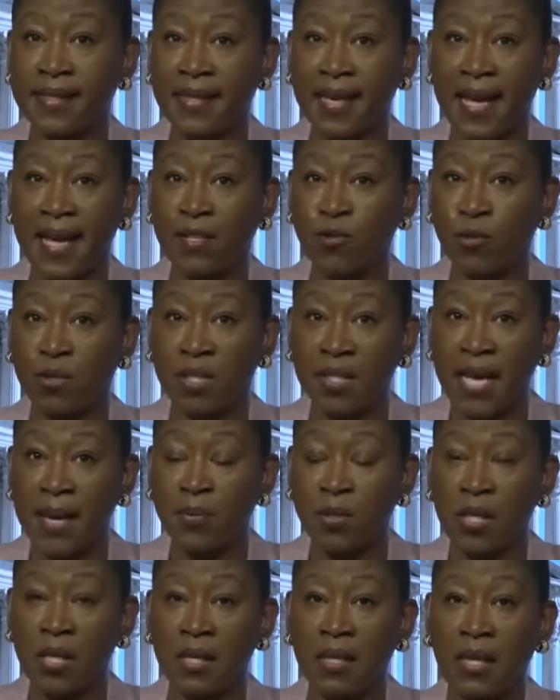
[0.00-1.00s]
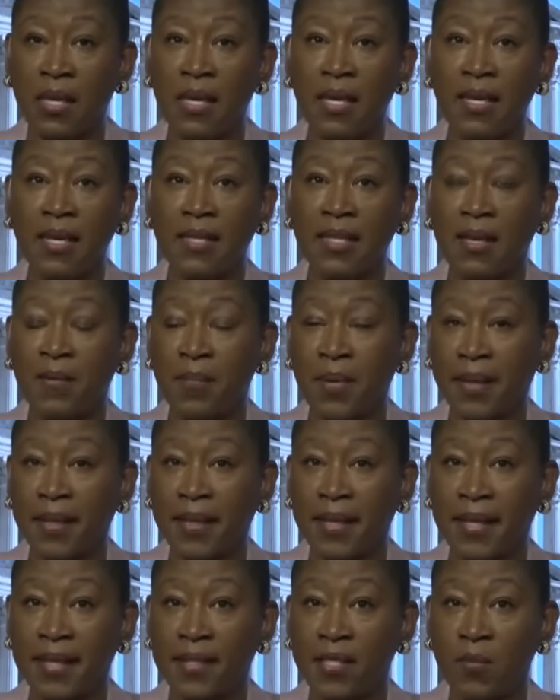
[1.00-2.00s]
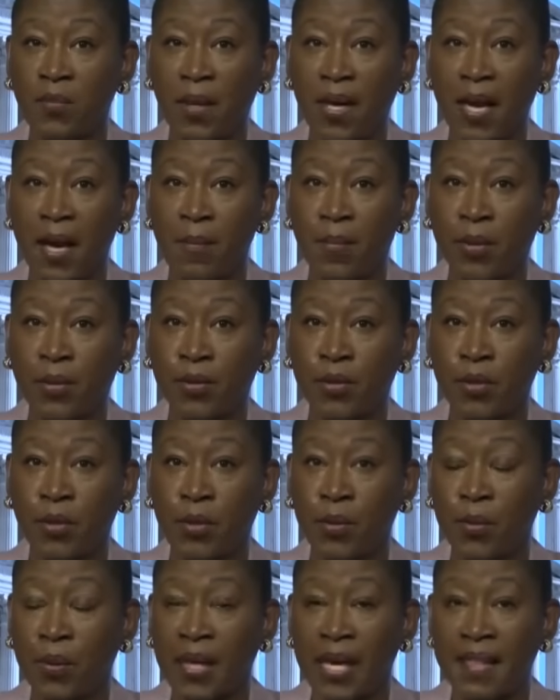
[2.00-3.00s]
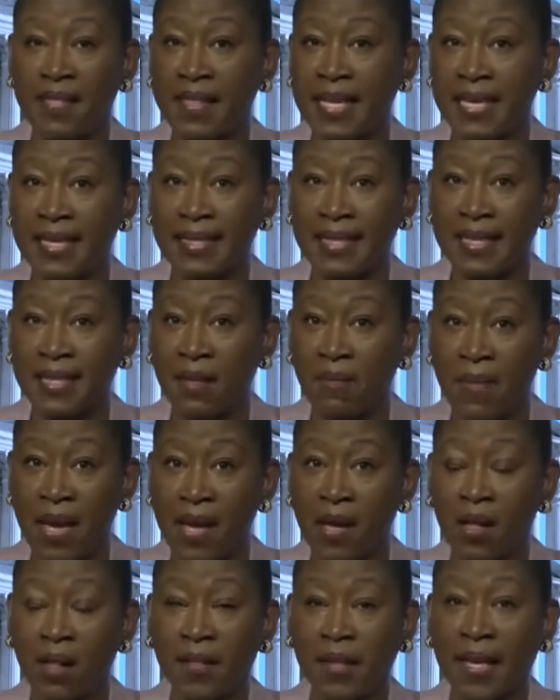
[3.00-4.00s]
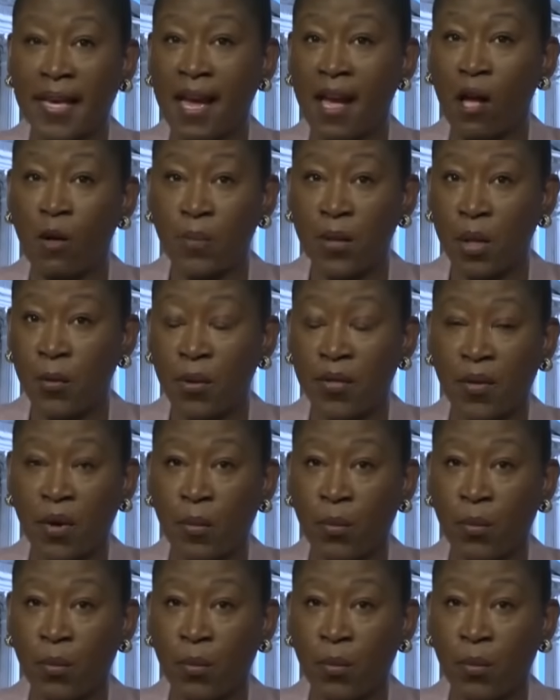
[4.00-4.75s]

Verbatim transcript: contraception, the ability to be able to get things in the mail that help you with your